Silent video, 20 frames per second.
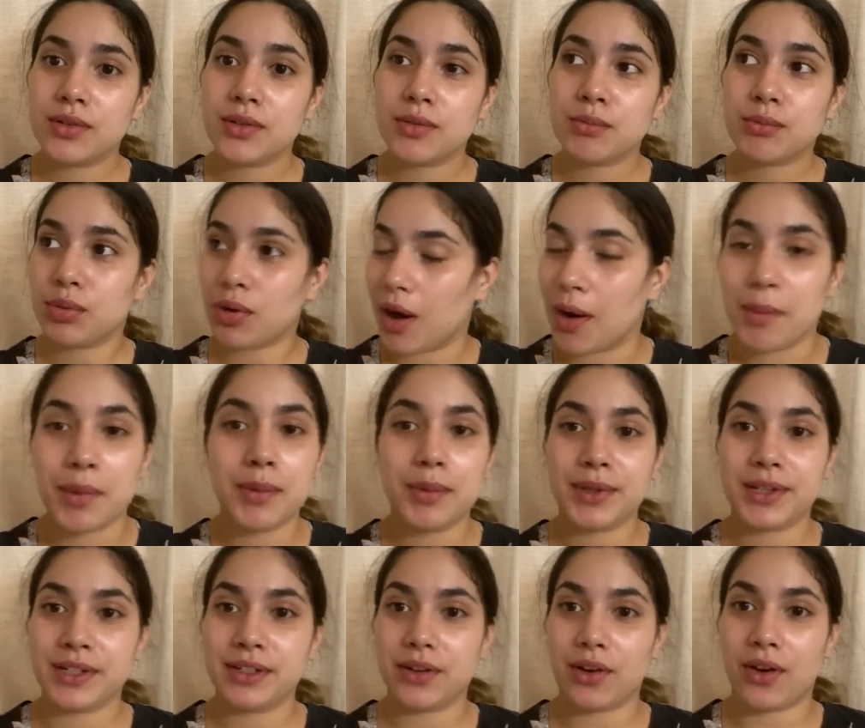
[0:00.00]
Probably
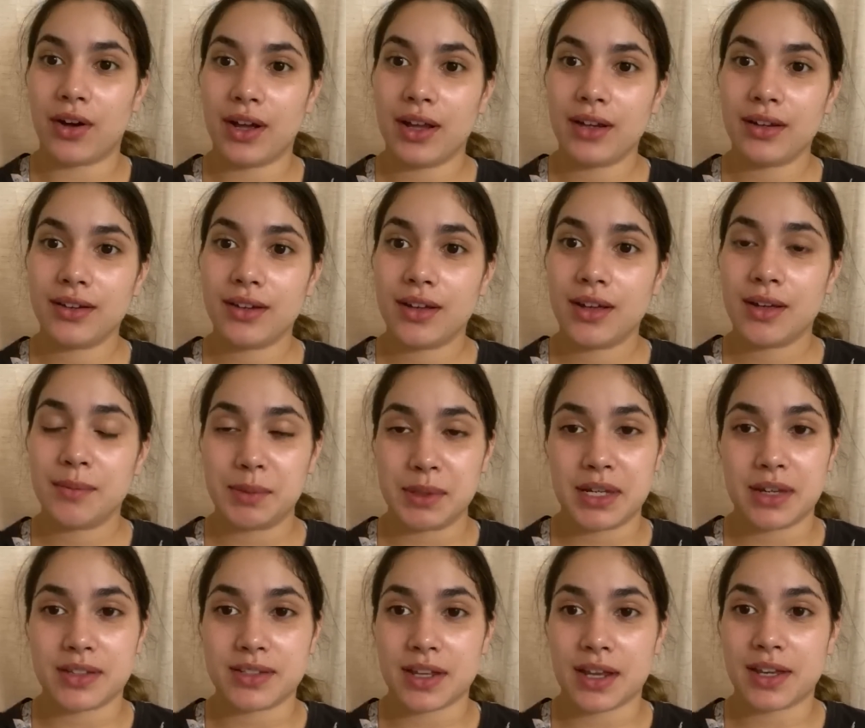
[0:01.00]
not,
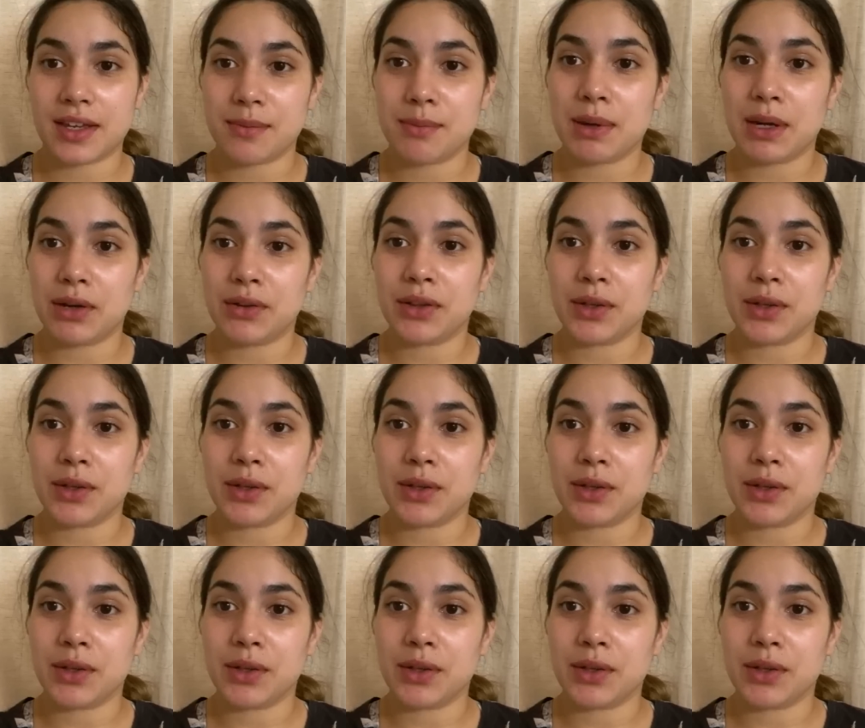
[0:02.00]
because I can barely